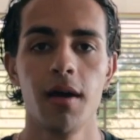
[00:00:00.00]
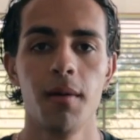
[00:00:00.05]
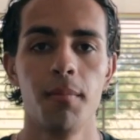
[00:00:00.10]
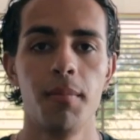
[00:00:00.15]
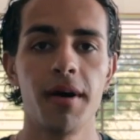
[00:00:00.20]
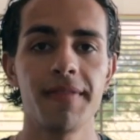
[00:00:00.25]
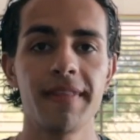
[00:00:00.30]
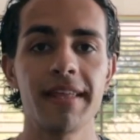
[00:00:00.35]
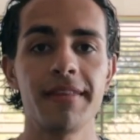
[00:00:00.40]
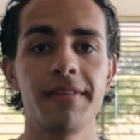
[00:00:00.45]

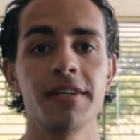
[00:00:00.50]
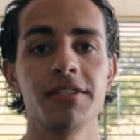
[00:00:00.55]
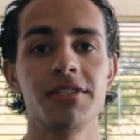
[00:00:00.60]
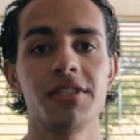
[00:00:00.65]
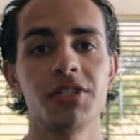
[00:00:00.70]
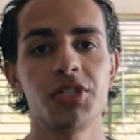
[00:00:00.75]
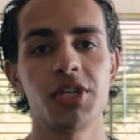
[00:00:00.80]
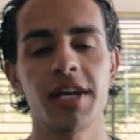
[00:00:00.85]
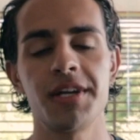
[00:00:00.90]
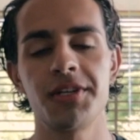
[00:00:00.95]
But that
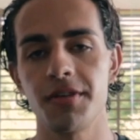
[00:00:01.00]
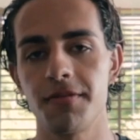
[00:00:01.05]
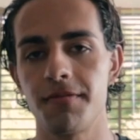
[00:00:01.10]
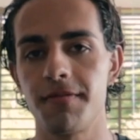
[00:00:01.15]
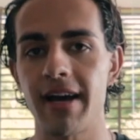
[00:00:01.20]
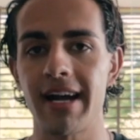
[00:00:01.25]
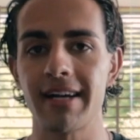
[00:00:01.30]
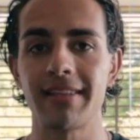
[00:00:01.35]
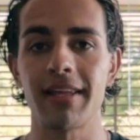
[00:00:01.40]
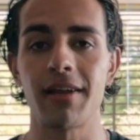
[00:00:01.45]
doesn't change the
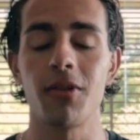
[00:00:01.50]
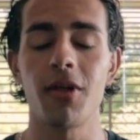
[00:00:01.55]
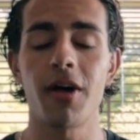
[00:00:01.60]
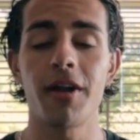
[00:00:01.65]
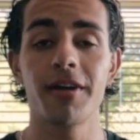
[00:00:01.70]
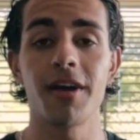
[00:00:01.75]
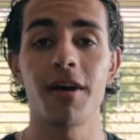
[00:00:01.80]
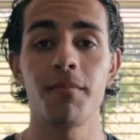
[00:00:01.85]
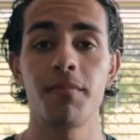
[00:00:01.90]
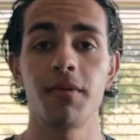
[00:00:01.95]
fact that a lot
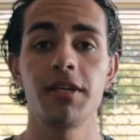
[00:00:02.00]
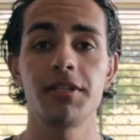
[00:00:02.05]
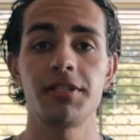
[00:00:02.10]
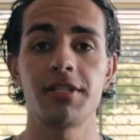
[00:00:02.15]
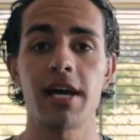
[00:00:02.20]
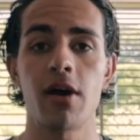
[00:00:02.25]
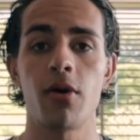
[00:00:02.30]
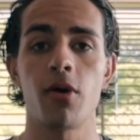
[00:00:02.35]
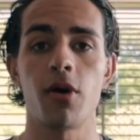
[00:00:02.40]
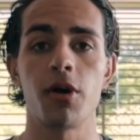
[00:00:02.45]
of companies
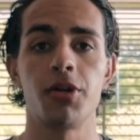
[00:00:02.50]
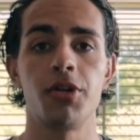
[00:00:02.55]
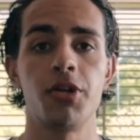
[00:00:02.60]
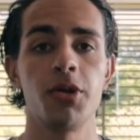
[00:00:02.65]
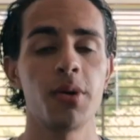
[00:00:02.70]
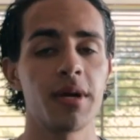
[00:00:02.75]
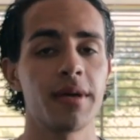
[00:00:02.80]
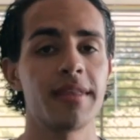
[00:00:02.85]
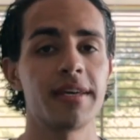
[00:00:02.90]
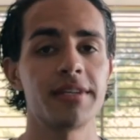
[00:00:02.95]
now are
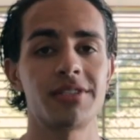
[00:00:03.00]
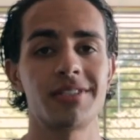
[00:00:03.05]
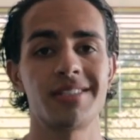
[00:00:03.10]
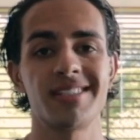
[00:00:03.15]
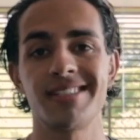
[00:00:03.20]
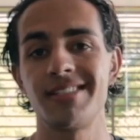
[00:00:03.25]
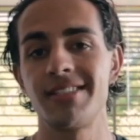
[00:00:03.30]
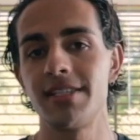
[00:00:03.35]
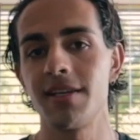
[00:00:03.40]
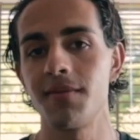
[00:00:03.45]
doing this
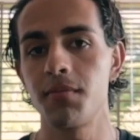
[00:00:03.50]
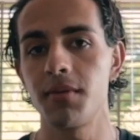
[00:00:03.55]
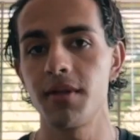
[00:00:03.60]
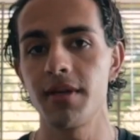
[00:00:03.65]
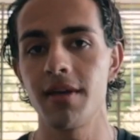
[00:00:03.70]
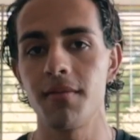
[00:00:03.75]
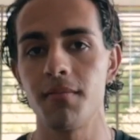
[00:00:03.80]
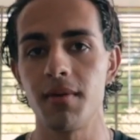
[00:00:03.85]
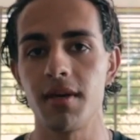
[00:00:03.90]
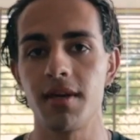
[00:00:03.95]

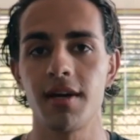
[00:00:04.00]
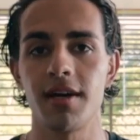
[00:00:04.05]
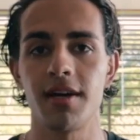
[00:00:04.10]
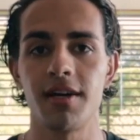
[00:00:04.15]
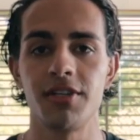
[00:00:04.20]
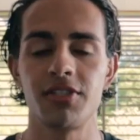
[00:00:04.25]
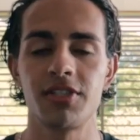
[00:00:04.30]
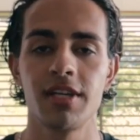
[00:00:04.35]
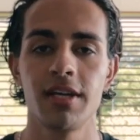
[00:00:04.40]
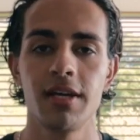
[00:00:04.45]
simply
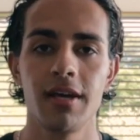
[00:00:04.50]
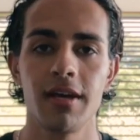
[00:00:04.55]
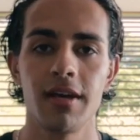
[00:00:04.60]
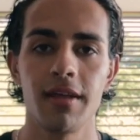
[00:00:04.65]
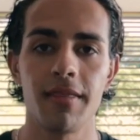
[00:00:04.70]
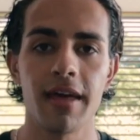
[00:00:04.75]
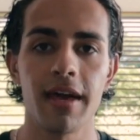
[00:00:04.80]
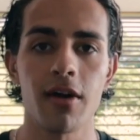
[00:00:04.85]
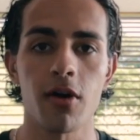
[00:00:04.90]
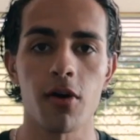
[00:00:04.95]
because
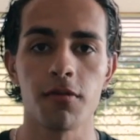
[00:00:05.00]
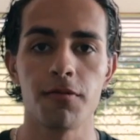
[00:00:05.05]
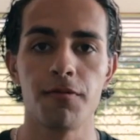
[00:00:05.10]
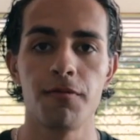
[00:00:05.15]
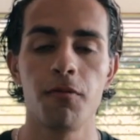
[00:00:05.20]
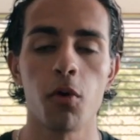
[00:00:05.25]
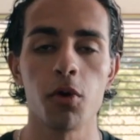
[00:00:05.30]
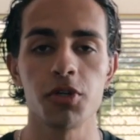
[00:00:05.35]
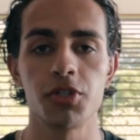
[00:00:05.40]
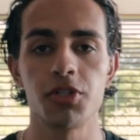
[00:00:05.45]
they are
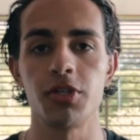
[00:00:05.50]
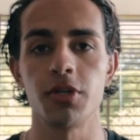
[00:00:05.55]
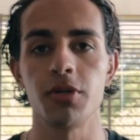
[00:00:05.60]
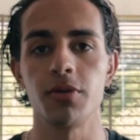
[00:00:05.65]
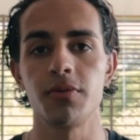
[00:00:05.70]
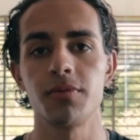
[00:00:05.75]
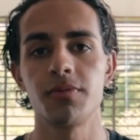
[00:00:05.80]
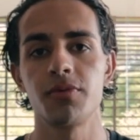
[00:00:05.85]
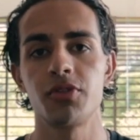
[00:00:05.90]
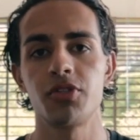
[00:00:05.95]
forced
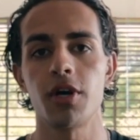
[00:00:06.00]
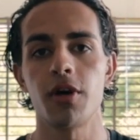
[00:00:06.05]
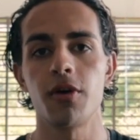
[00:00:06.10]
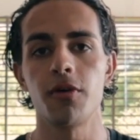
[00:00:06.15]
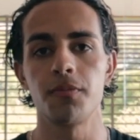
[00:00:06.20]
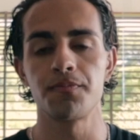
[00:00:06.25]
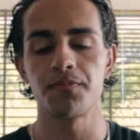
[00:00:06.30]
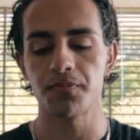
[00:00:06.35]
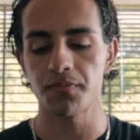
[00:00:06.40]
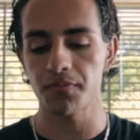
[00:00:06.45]
to. So